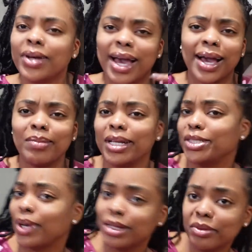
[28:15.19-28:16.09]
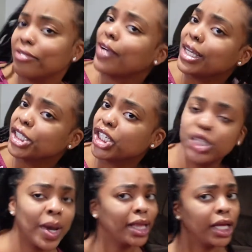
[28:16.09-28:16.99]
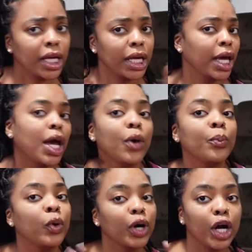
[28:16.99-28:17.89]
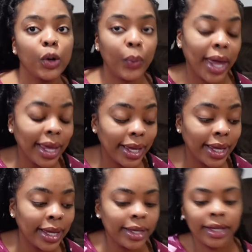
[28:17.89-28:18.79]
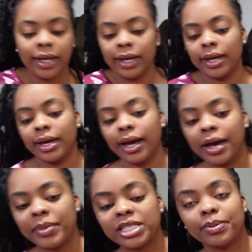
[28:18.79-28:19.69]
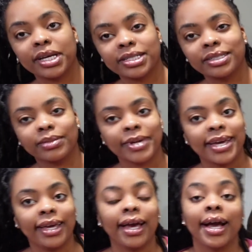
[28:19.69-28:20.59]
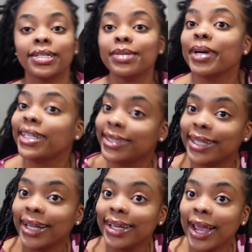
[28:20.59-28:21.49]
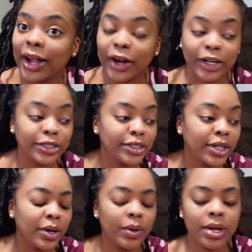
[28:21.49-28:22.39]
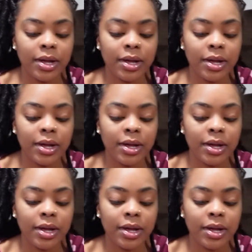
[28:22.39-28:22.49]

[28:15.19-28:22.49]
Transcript: yeah, I'm like, do I look refreshed? Do I look more awake? Um, it's because I did my, I did my skincare. So